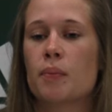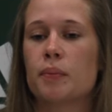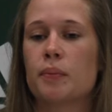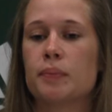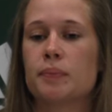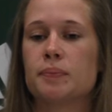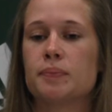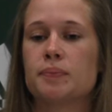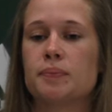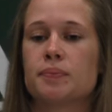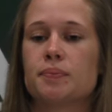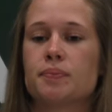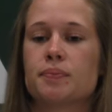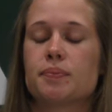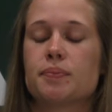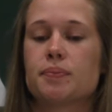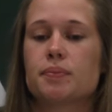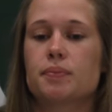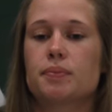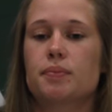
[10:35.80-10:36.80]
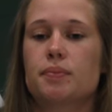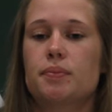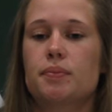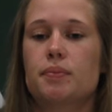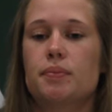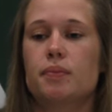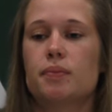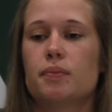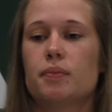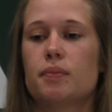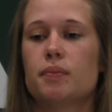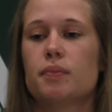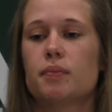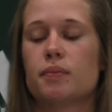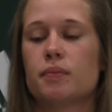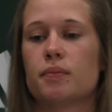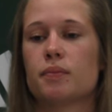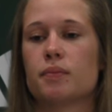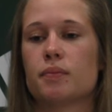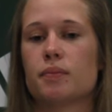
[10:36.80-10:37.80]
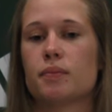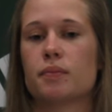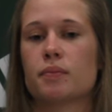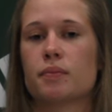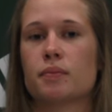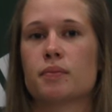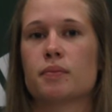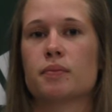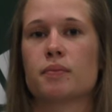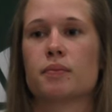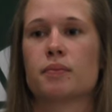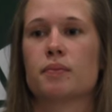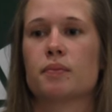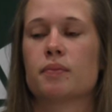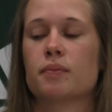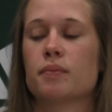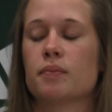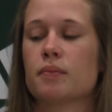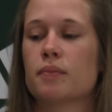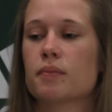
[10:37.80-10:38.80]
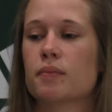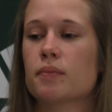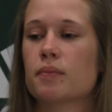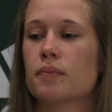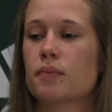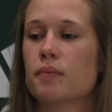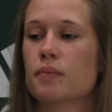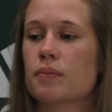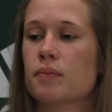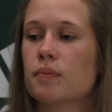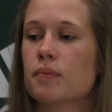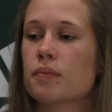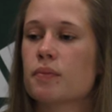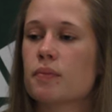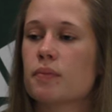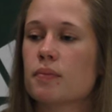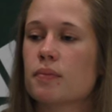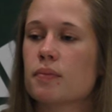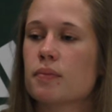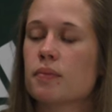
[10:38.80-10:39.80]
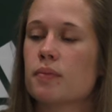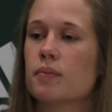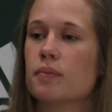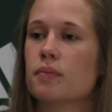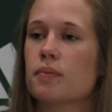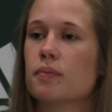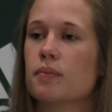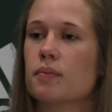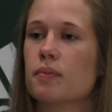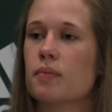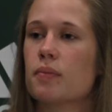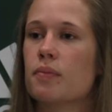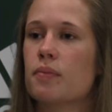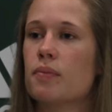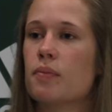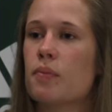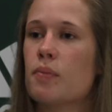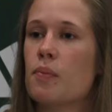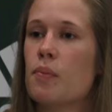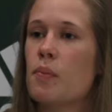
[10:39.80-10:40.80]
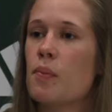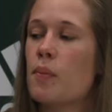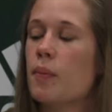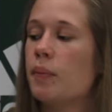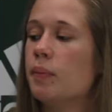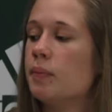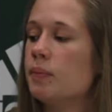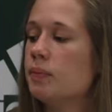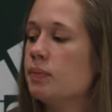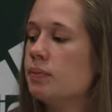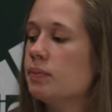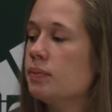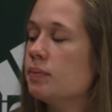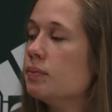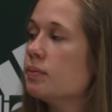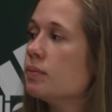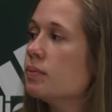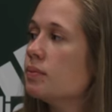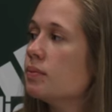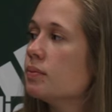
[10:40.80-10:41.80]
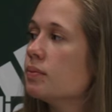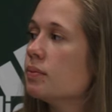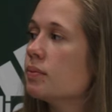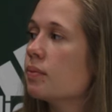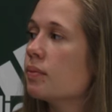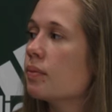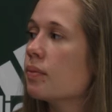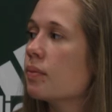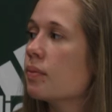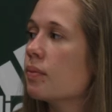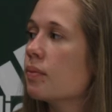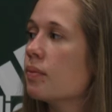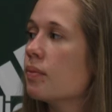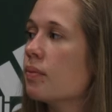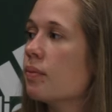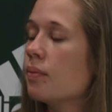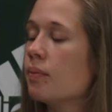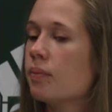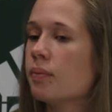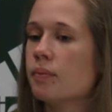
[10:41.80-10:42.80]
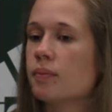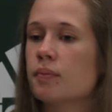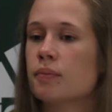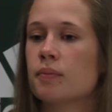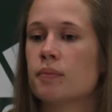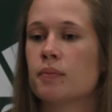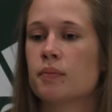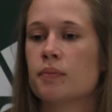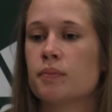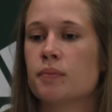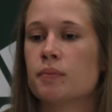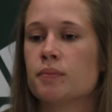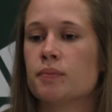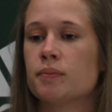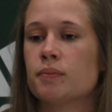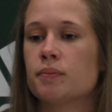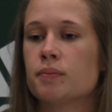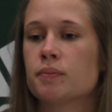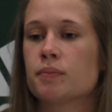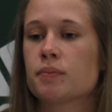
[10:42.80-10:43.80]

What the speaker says: This person isn't speaking.